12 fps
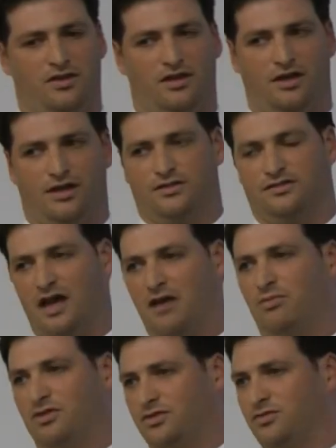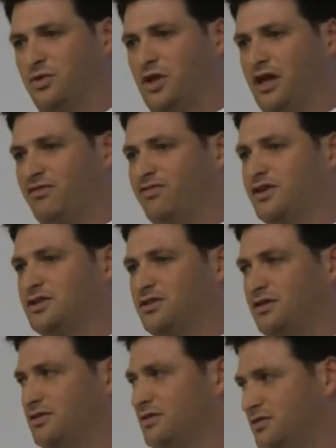the assignments is where they
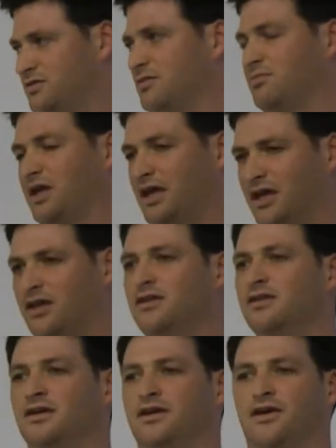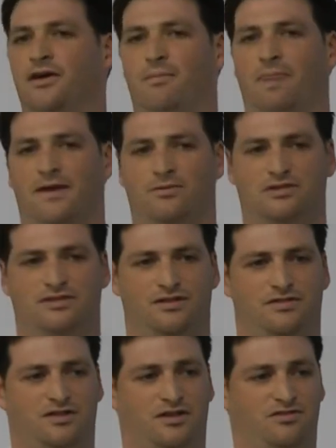officially turn something in. It
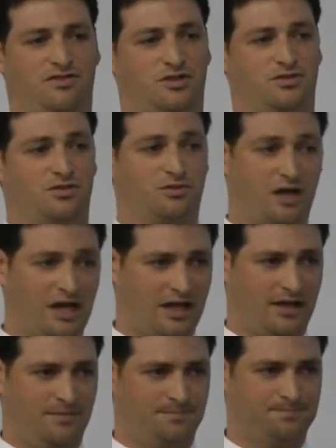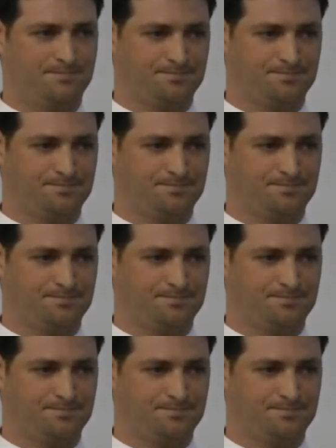receives an official grade.